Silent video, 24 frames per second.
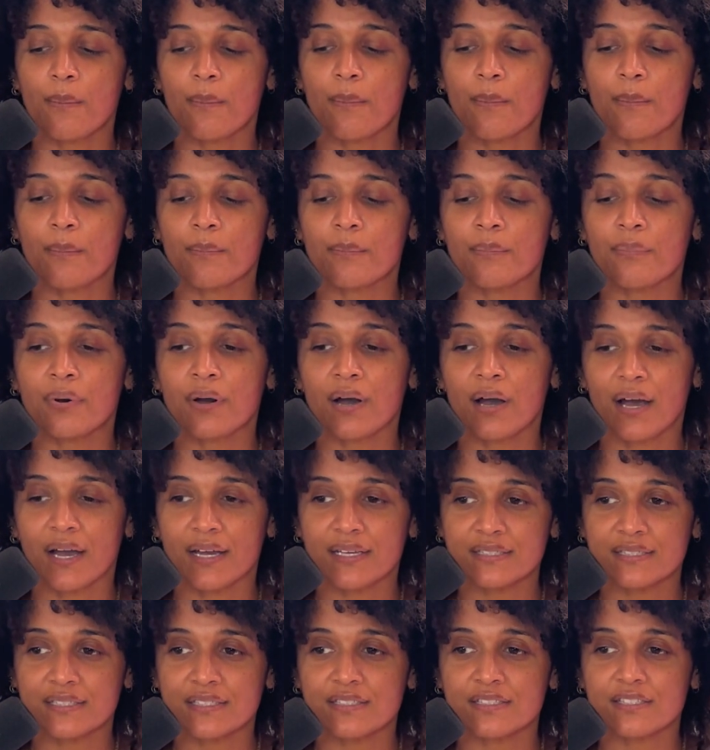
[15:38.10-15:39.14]

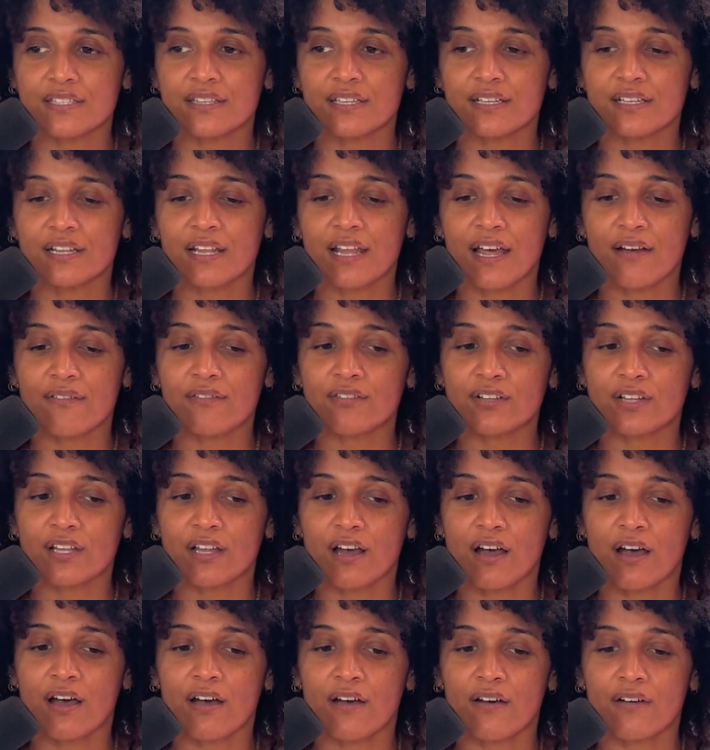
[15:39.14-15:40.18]
But to the level
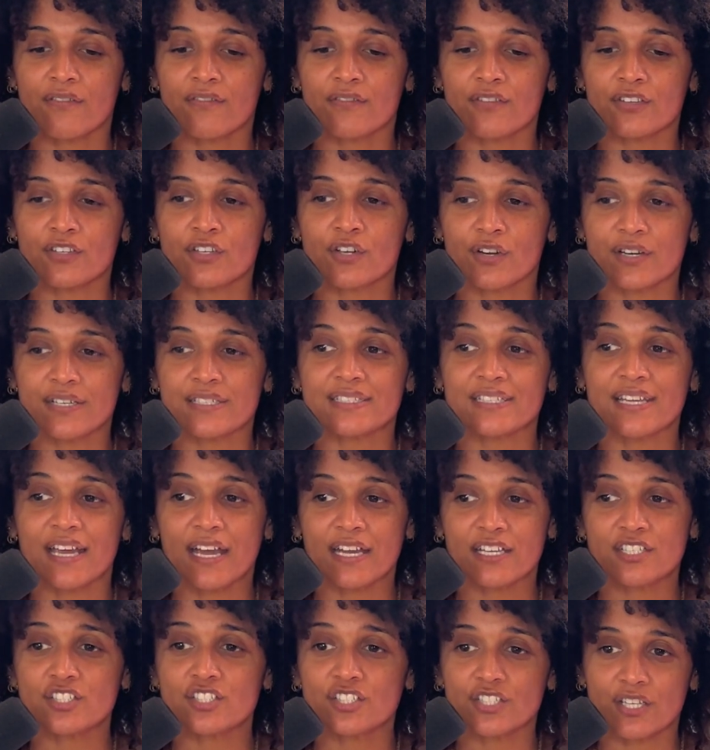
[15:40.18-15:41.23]
of your
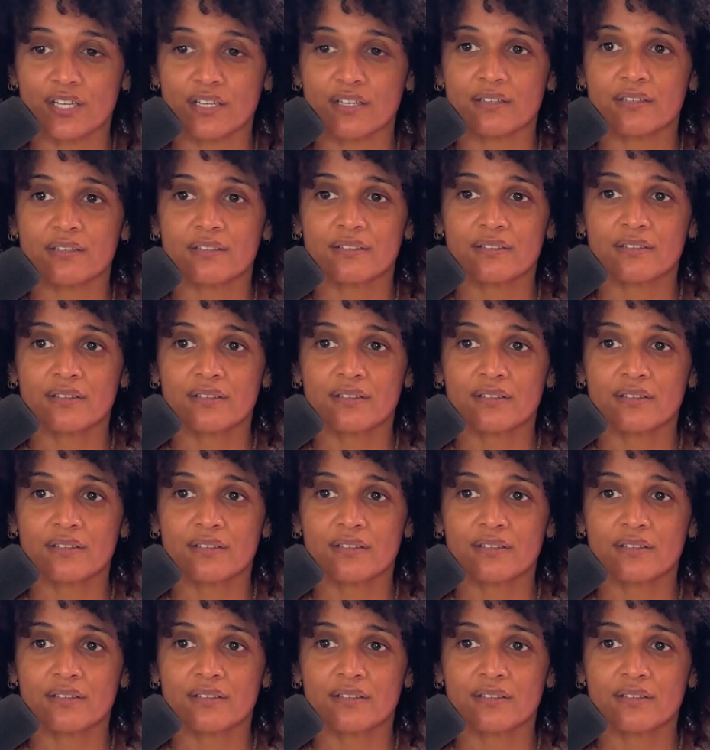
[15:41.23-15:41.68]
intention